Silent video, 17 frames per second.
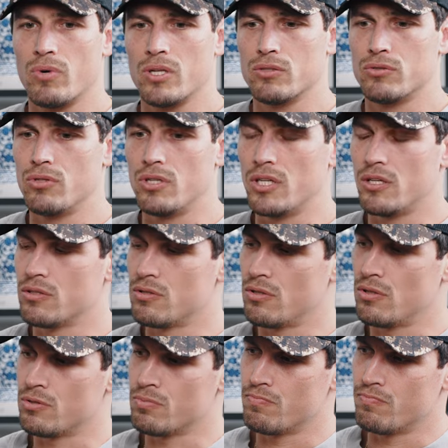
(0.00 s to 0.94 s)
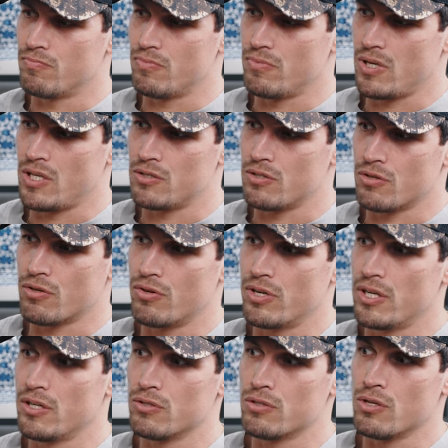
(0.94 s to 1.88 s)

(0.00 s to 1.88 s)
once you get into this as a career,